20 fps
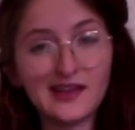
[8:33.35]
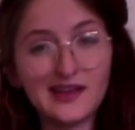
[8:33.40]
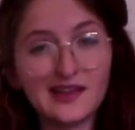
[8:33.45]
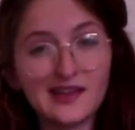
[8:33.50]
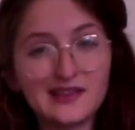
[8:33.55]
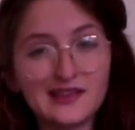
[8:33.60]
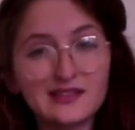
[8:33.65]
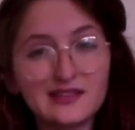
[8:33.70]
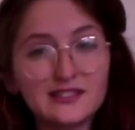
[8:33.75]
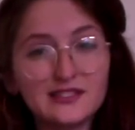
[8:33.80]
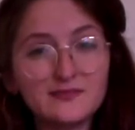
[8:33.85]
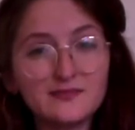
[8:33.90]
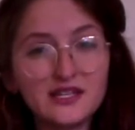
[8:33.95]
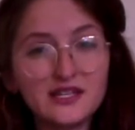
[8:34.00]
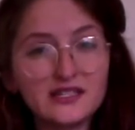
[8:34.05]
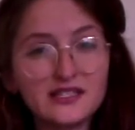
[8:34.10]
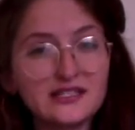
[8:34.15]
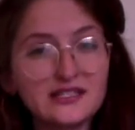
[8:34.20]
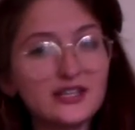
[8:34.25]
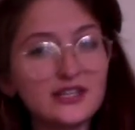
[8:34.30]
This
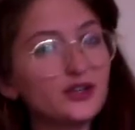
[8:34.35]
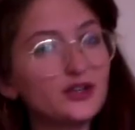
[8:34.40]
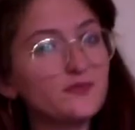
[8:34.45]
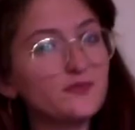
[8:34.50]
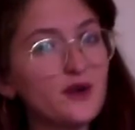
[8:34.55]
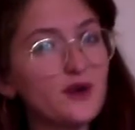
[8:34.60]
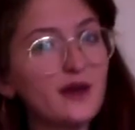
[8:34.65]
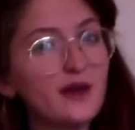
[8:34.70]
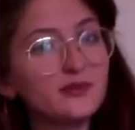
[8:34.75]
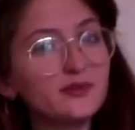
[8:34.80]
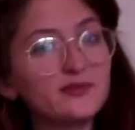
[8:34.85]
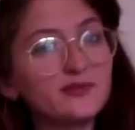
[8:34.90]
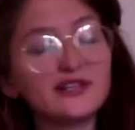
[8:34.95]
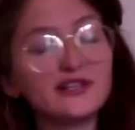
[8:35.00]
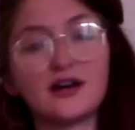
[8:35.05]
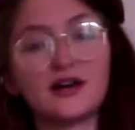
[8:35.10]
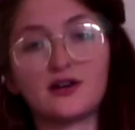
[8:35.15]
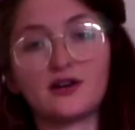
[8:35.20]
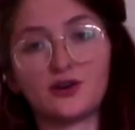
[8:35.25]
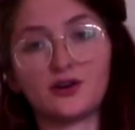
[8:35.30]
means that you're probably
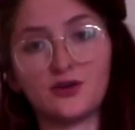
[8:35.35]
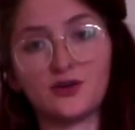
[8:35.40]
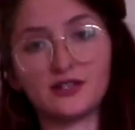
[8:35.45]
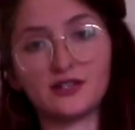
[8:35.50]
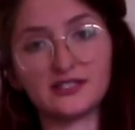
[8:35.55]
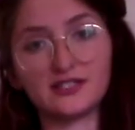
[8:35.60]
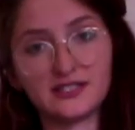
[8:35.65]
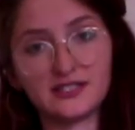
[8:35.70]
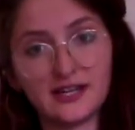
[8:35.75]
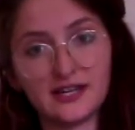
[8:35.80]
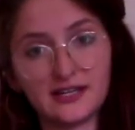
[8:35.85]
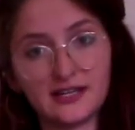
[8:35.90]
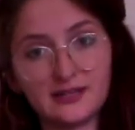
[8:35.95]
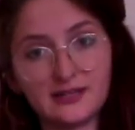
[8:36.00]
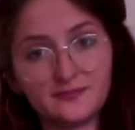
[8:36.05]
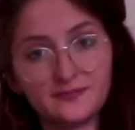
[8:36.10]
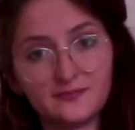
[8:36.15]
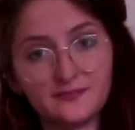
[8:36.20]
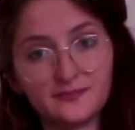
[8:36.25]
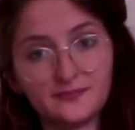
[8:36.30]
not going to
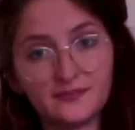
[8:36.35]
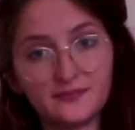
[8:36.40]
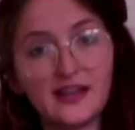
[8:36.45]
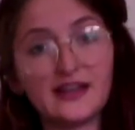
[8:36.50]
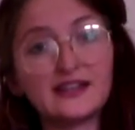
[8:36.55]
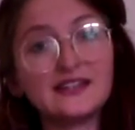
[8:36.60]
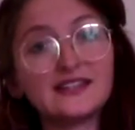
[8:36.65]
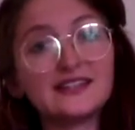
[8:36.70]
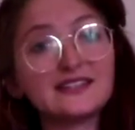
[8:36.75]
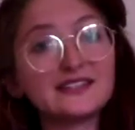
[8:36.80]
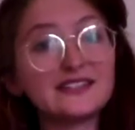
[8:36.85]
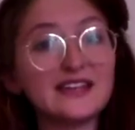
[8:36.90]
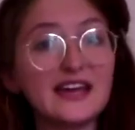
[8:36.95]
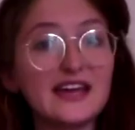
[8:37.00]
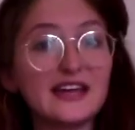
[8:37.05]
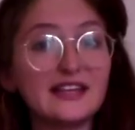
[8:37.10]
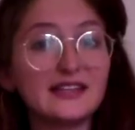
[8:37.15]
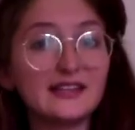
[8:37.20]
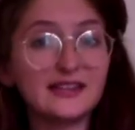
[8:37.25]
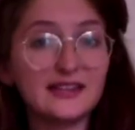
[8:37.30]
study, and it is
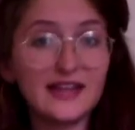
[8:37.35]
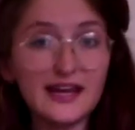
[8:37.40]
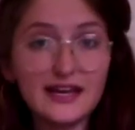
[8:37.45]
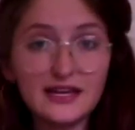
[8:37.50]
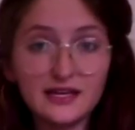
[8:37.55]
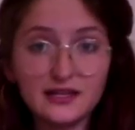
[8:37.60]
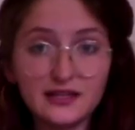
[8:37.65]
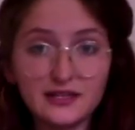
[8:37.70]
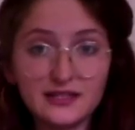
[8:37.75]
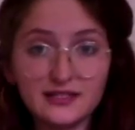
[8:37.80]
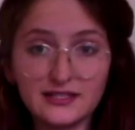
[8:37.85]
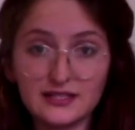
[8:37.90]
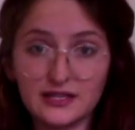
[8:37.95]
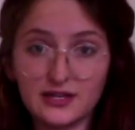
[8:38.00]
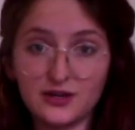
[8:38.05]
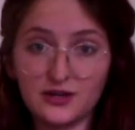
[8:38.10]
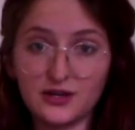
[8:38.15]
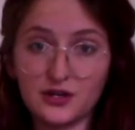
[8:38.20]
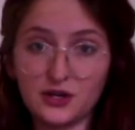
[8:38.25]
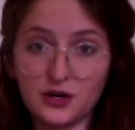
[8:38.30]
a likely
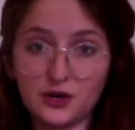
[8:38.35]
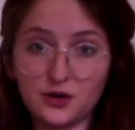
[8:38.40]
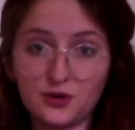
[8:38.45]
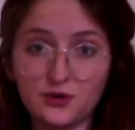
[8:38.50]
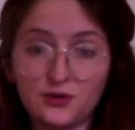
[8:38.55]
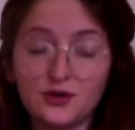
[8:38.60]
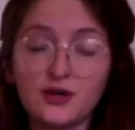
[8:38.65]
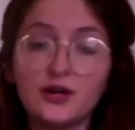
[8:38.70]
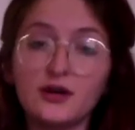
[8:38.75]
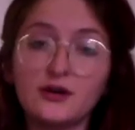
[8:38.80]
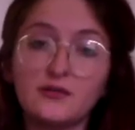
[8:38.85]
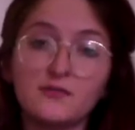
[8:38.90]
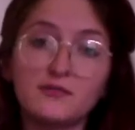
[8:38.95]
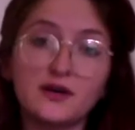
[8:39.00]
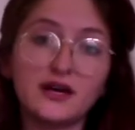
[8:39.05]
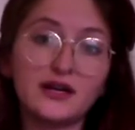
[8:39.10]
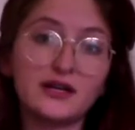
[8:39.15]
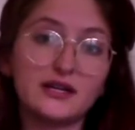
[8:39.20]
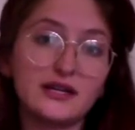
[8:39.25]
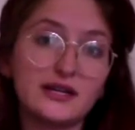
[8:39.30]
scenario,
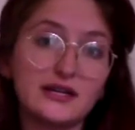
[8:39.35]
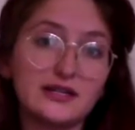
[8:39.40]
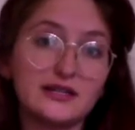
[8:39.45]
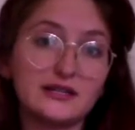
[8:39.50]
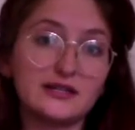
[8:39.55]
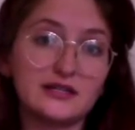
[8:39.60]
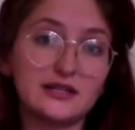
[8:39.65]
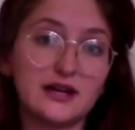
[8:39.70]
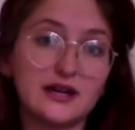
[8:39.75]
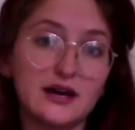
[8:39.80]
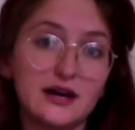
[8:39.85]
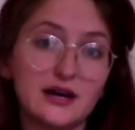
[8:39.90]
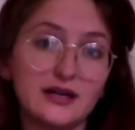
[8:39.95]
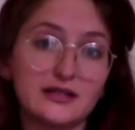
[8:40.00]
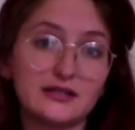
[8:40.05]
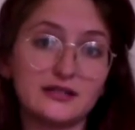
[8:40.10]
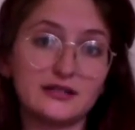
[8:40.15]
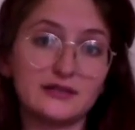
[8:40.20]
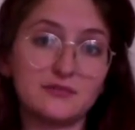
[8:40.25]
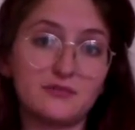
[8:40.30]
but it is
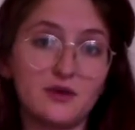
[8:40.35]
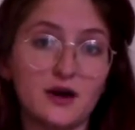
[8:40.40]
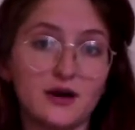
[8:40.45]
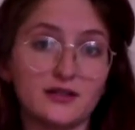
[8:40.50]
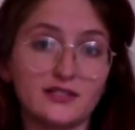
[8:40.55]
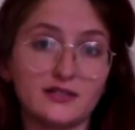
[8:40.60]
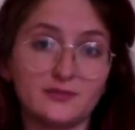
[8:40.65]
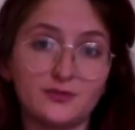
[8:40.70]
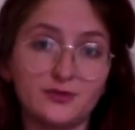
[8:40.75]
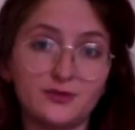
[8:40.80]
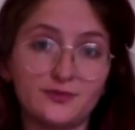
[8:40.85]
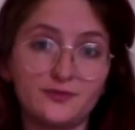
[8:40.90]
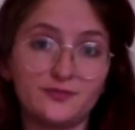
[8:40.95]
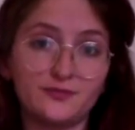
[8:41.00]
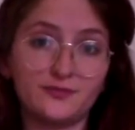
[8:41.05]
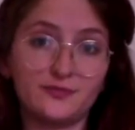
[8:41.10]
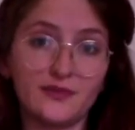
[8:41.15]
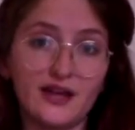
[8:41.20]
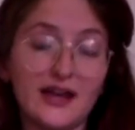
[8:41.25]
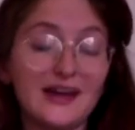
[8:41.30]
not possible,
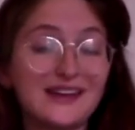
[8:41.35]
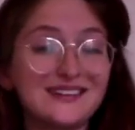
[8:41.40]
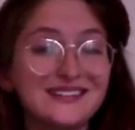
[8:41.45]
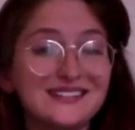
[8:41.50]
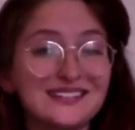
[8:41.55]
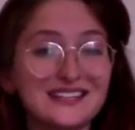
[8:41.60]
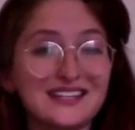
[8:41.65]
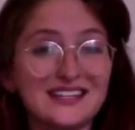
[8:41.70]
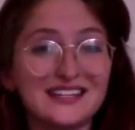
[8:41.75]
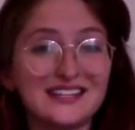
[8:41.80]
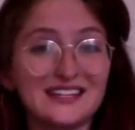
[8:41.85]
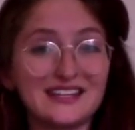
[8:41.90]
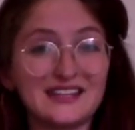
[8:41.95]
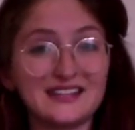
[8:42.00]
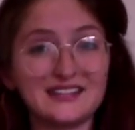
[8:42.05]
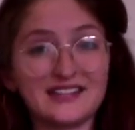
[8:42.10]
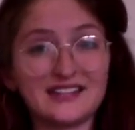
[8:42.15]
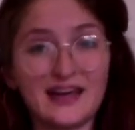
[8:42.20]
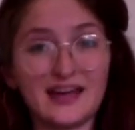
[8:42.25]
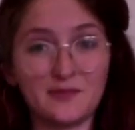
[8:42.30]
and it
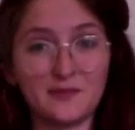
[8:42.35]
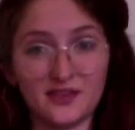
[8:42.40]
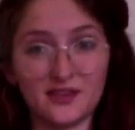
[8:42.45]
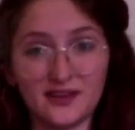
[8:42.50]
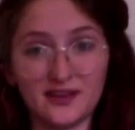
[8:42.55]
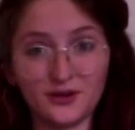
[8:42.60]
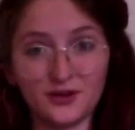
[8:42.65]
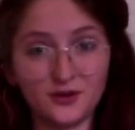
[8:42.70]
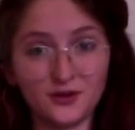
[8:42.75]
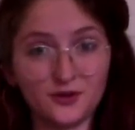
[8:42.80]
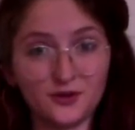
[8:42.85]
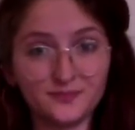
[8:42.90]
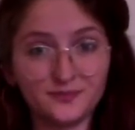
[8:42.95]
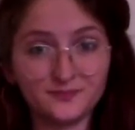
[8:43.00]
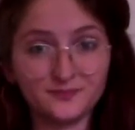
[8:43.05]
is hypothetical.